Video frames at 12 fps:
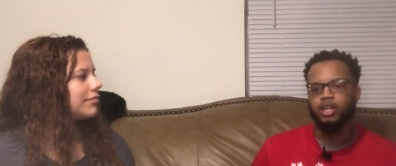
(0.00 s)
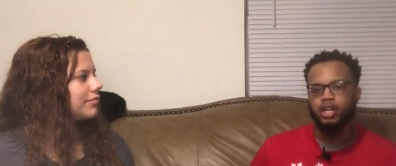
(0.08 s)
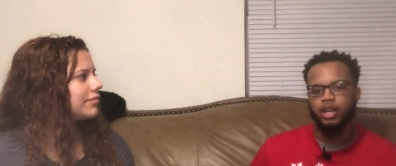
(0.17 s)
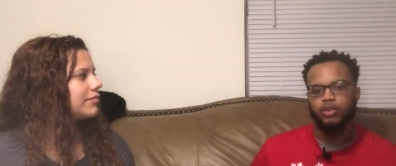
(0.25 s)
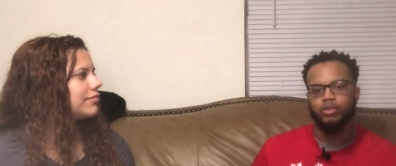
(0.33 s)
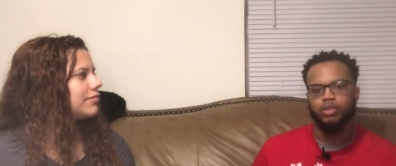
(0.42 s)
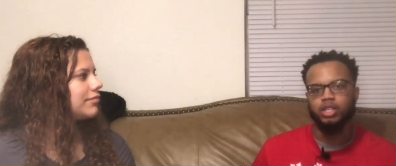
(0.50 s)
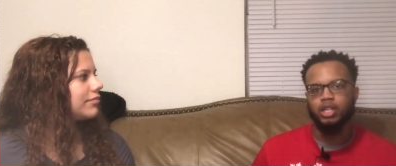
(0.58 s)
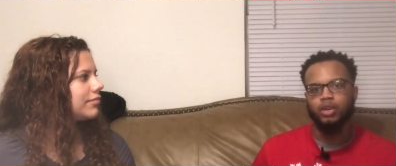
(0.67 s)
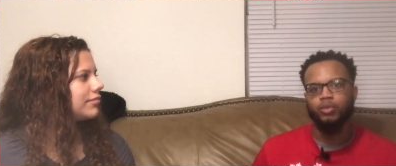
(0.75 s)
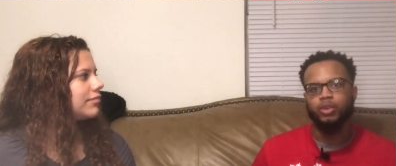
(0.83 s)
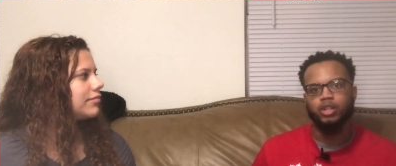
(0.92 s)
Speaker 1: it out, because I
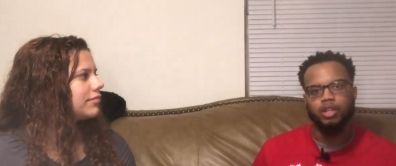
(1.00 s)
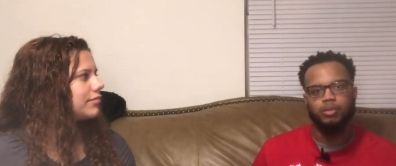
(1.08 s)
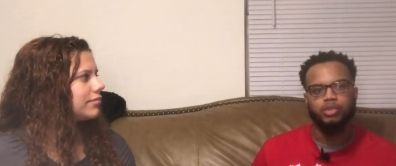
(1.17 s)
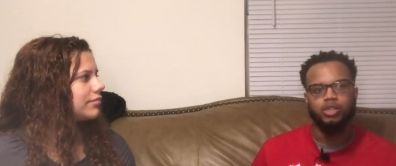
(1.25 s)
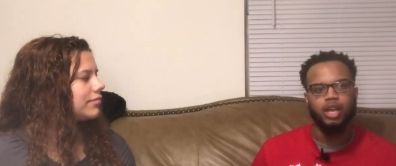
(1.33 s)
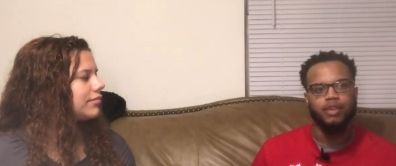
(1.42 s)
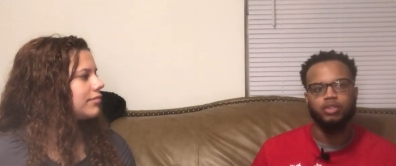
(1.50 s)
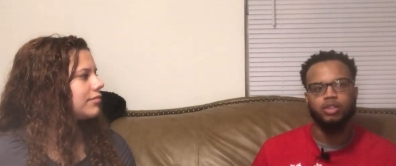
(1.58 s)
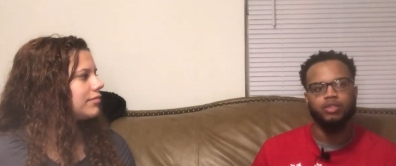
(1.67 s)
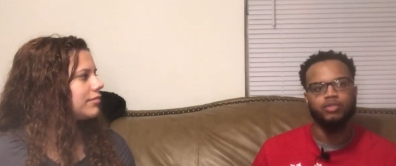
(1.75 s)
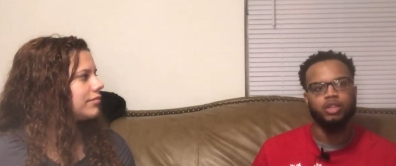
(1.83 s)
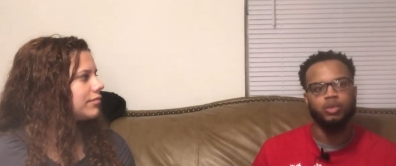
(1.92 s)
don't want them to have
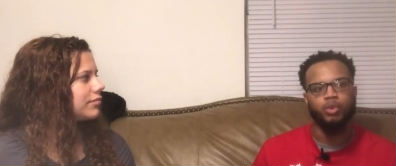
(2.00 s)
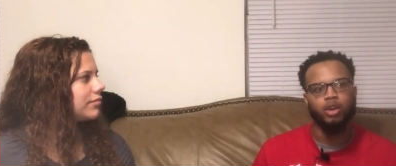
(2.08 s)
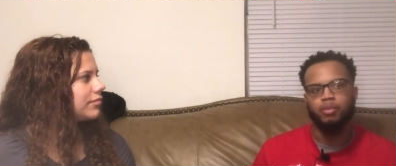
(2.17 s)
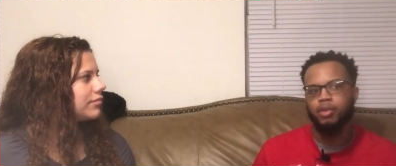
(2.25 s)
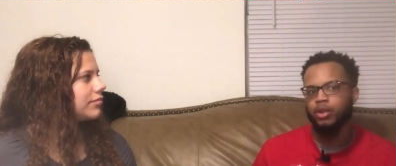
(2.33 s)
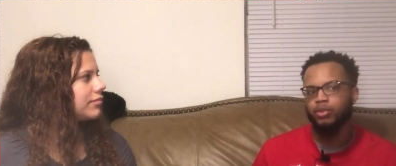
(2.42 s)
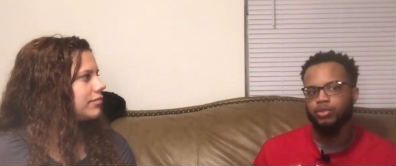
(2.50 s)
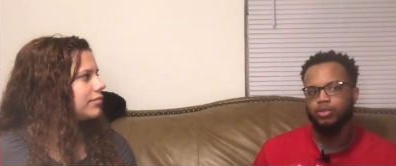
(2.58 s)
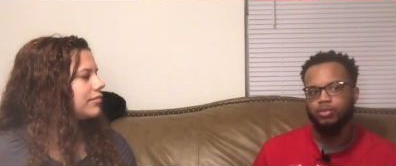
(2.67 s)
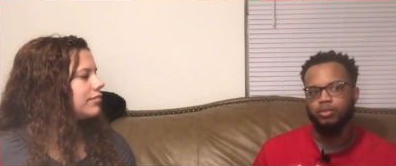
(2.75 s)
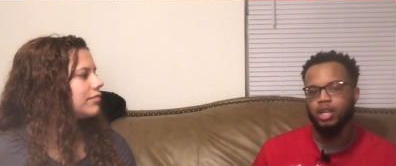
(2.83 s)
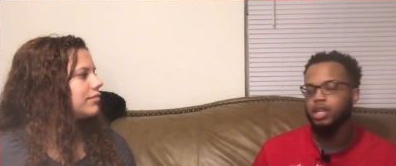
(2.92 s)
to really worry about
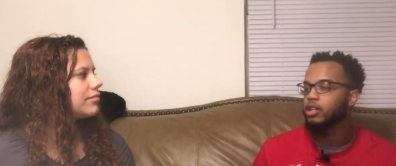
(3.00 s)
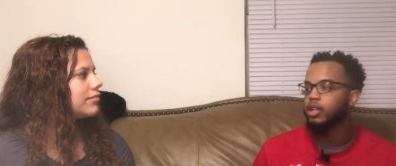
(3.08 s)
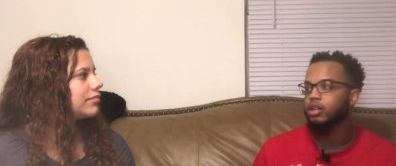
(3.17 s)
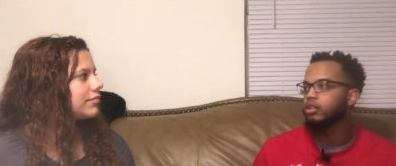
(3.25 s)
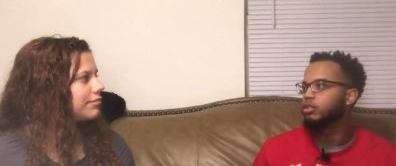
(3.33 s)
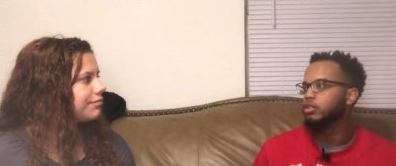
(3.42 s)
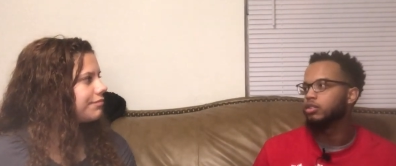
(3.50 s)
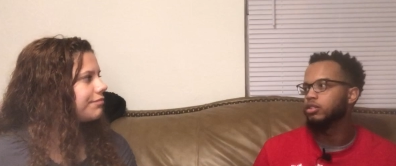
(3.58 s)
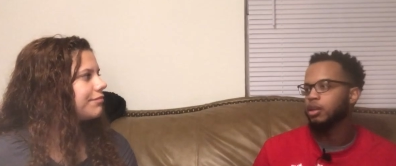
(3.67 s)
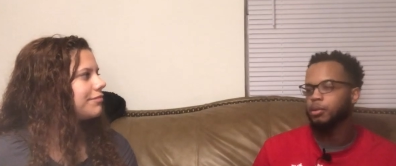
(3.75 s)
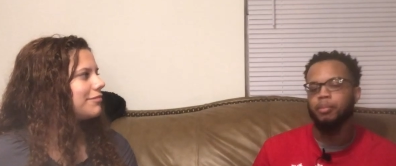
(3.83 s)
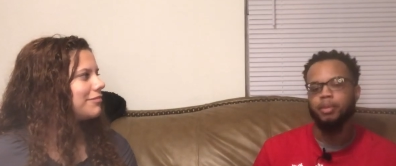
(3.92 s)
anything. Mm-hmm. I
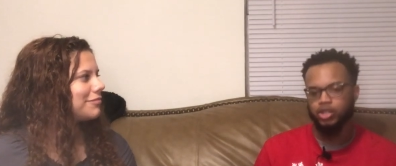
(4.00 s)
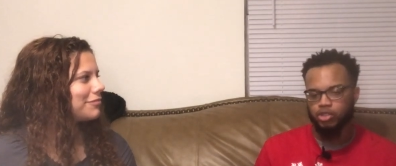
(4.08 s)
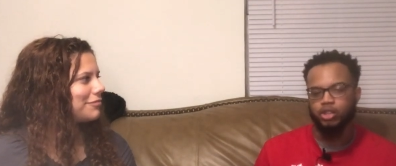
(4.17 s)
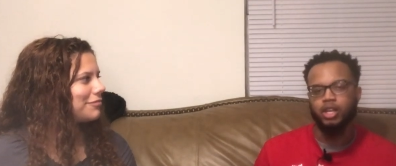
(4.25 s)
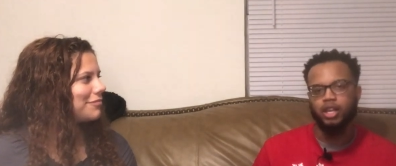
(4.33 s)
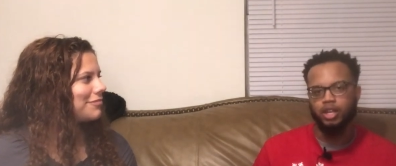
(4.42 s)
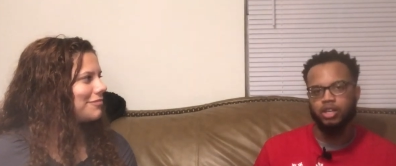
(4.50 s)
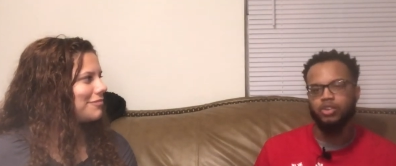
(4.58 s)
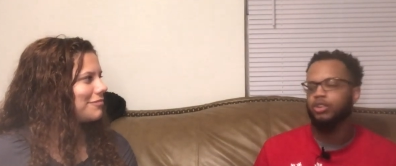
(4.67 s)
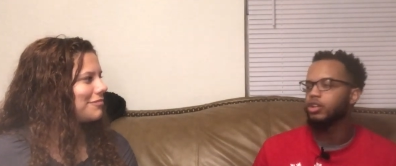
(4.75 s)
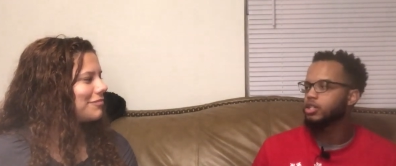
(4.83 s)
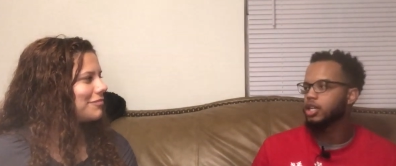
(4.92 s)
want to make sure that, you
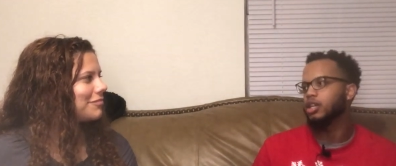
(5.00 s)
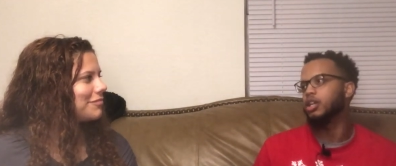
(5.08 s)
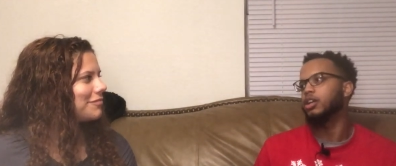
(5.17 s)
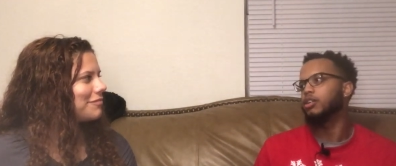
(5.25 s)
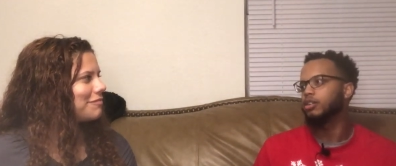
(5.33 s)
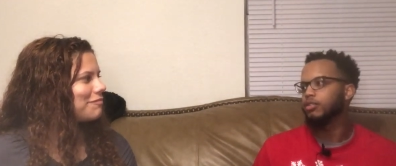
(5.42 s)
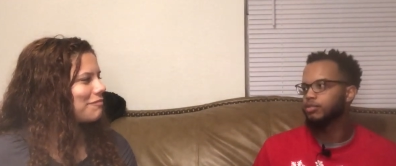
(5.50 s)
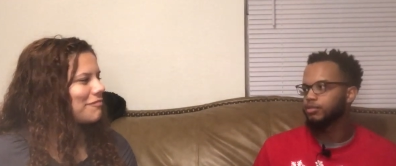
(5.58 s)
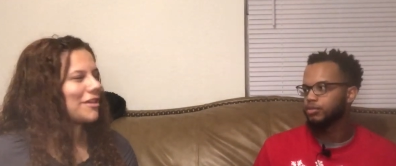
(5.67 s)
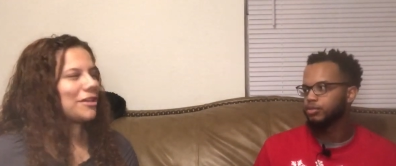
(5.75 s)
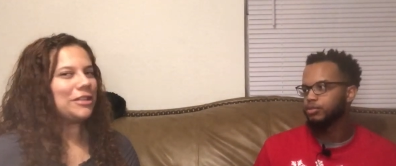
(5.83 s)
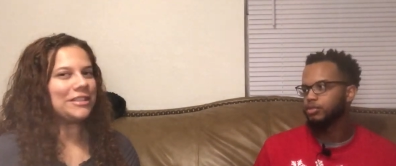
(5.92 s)
know, they're taken care of.
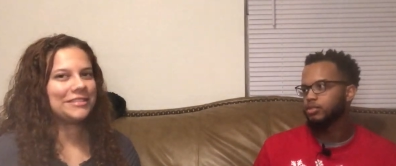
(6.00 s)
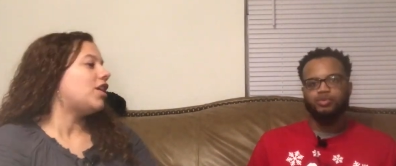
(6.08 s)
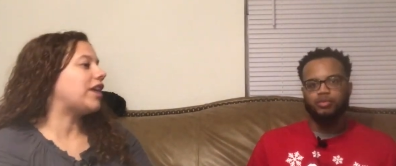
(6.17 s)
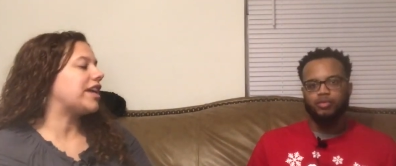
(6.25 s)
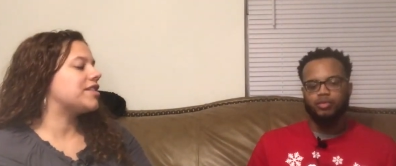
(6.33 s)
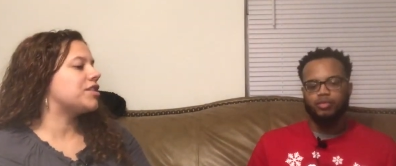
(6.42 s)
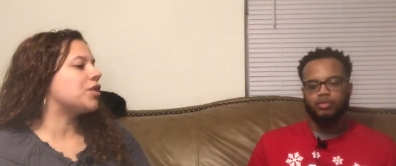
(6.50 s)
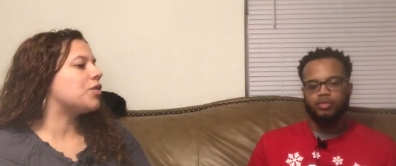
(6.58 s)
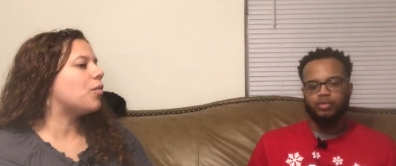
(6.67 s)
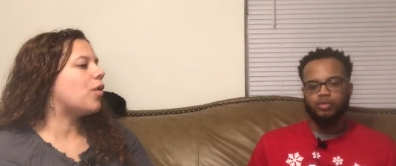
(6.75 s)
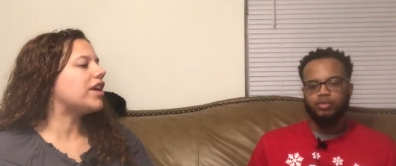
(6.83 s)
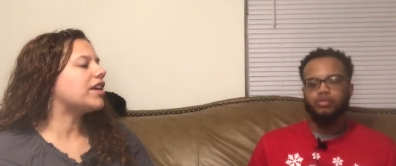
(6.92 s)
Speaker 2: Good. Okay, so
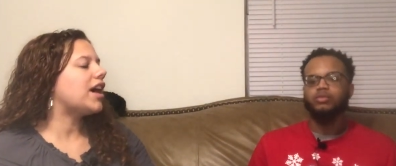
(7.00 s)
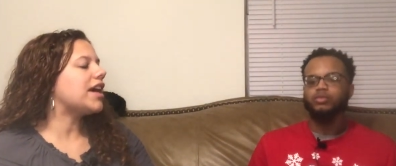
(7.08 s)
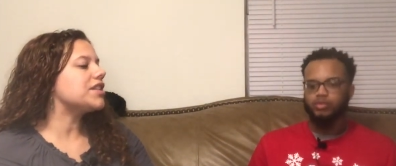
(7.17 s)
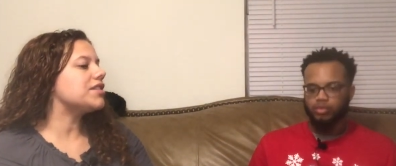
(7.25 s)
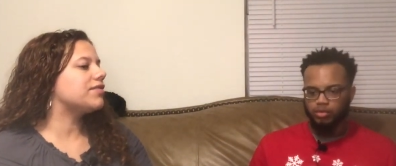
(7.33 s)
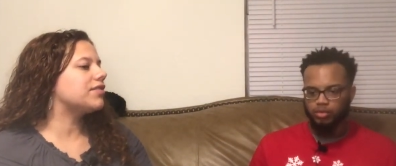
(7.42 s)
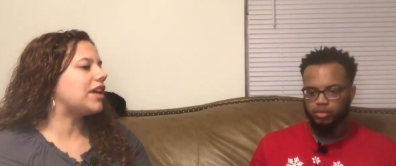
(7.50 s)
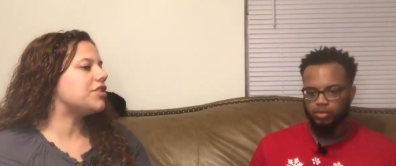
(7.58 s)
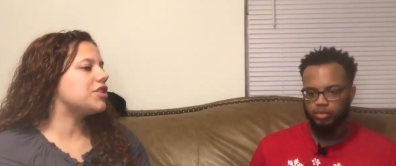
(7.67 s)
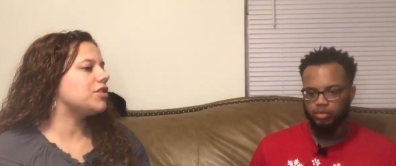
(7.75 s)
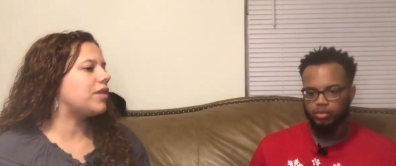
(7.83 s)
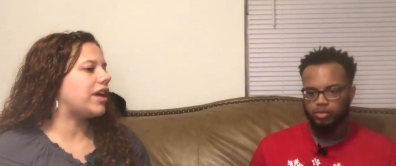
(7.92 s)
what kind of led
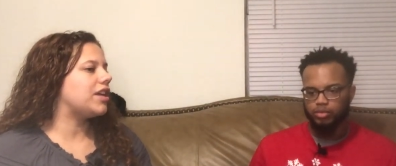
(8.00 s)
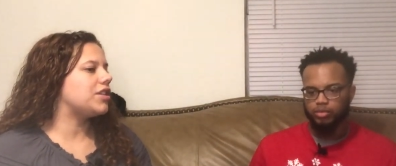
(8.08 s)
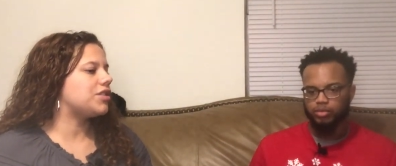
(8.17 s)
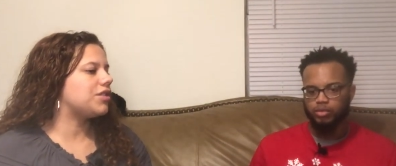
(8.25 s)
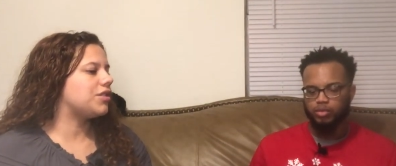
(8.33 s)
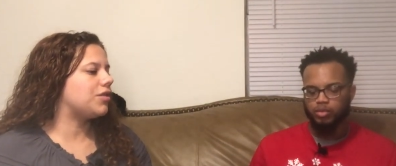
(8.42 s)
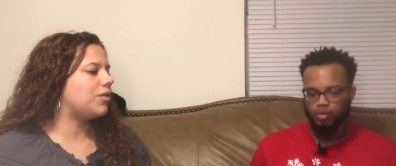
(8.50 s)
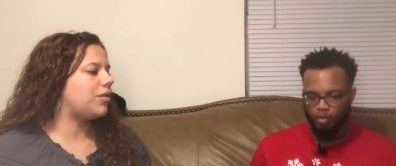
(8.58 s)
you into